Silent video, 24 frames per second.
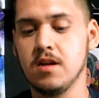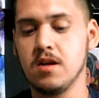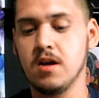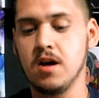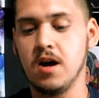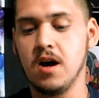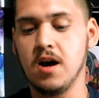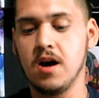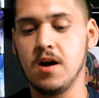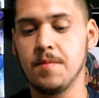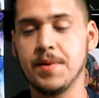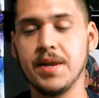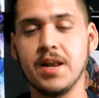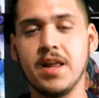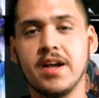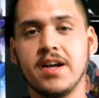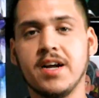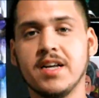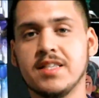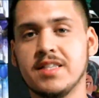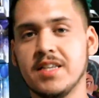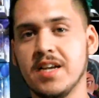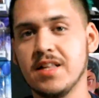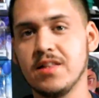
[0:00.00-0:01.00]
Um, and like I
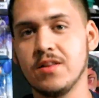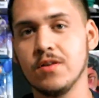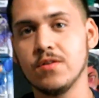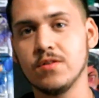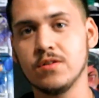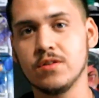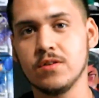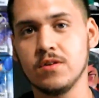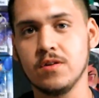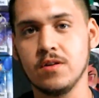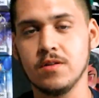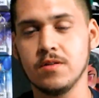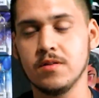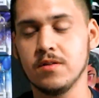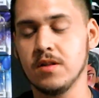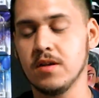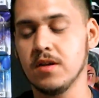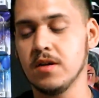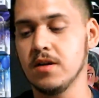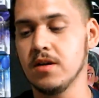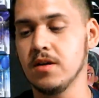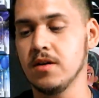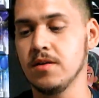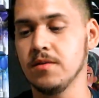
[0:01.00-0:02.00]
said, those are
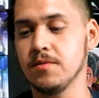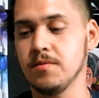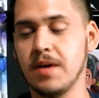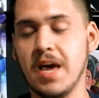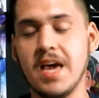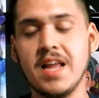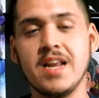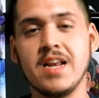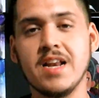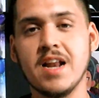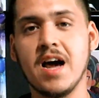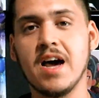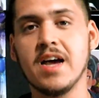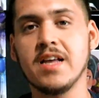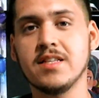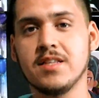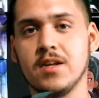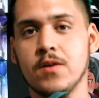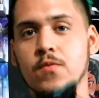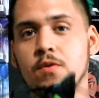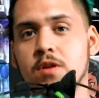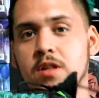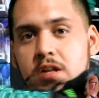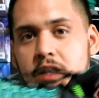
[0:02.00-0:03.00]
the KD9s. I
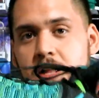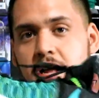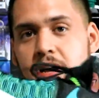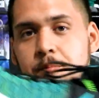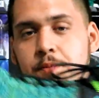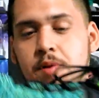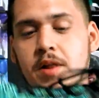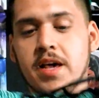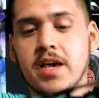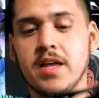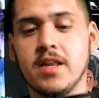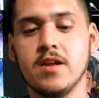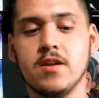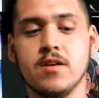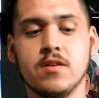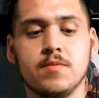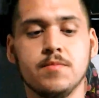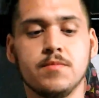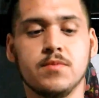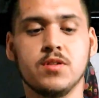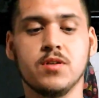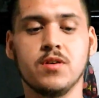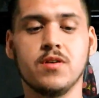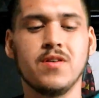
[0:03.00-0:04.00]
really like playing in
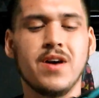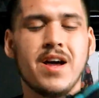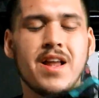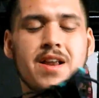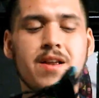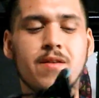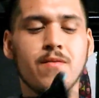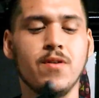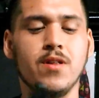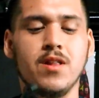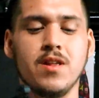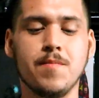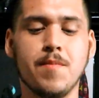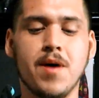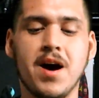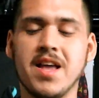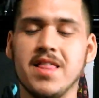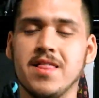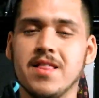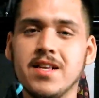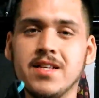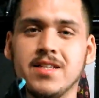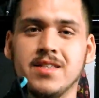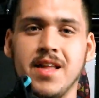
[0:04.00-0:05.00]
them, so I didn't really
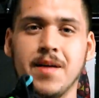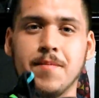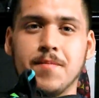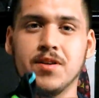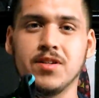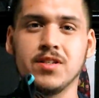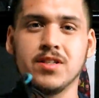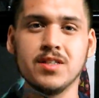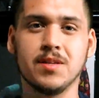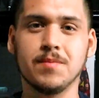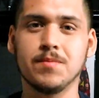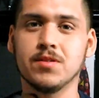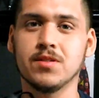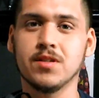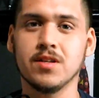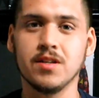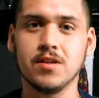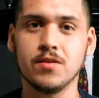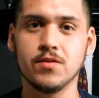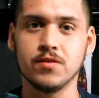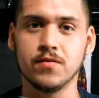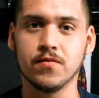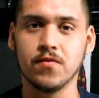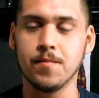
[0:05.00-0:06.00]
mind this that much because I'm just going to
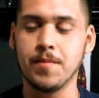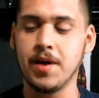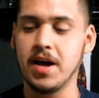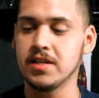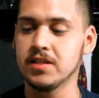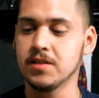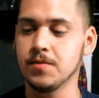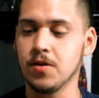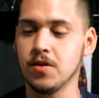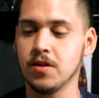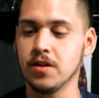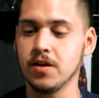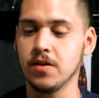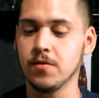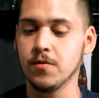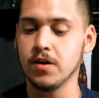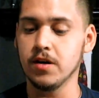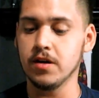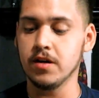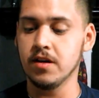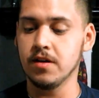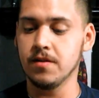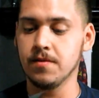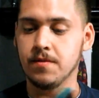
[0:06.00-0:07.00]
use them for basketball
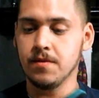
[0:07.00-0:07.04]
anyway.